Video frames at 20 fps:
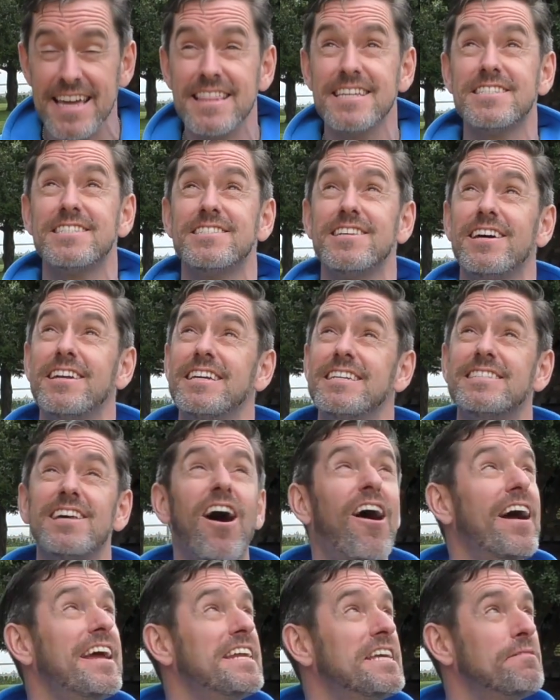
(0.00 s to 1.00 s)
The sun is
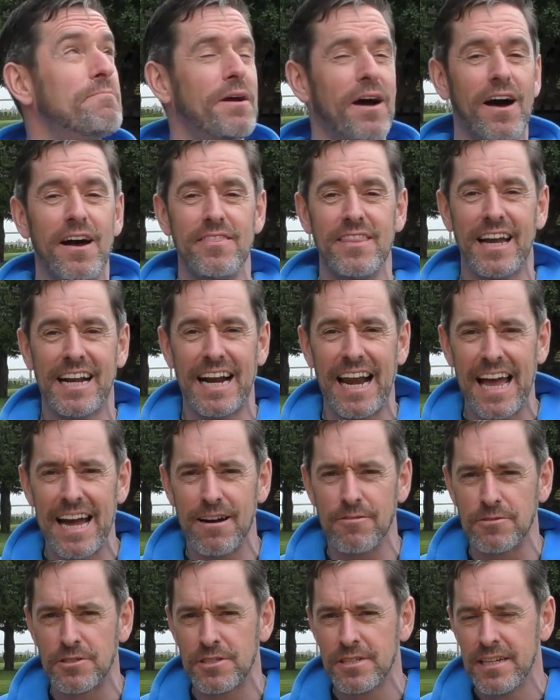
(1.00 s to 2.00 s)
hiding behind the
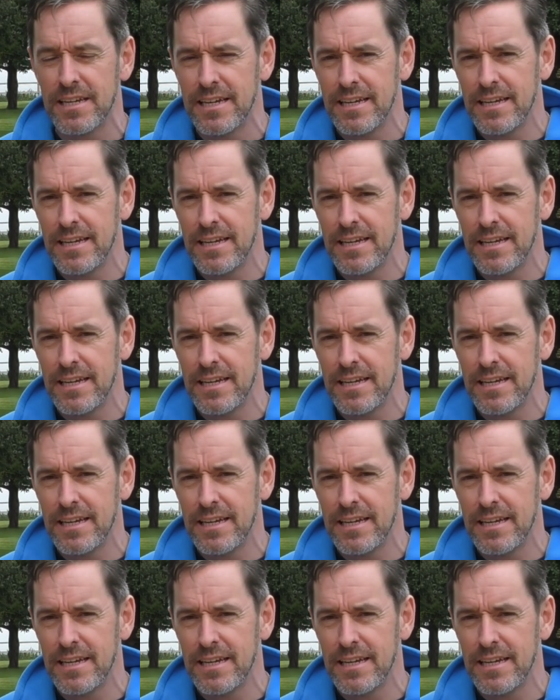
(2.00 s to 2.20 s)
clouds.